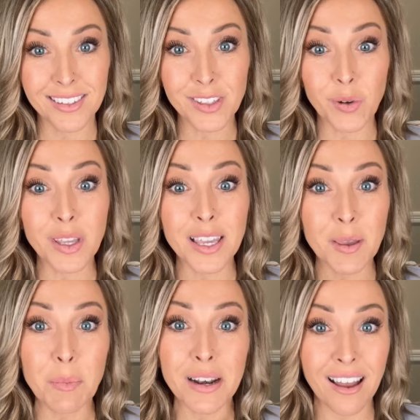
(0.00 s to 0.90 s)
So
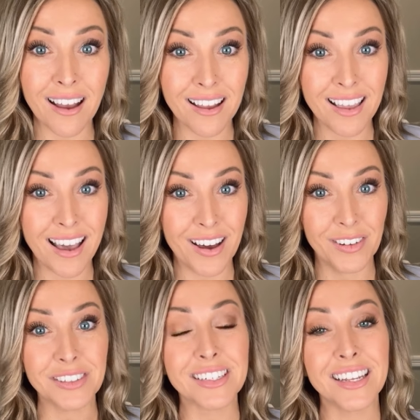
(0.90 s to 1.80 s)
keep an eye
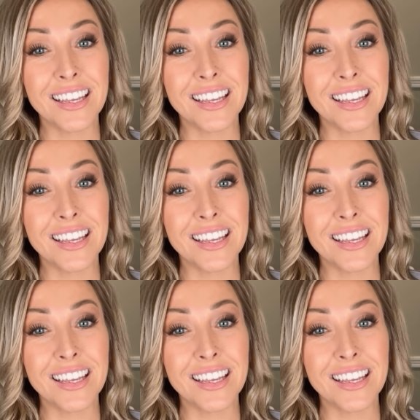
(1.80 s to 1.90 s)
out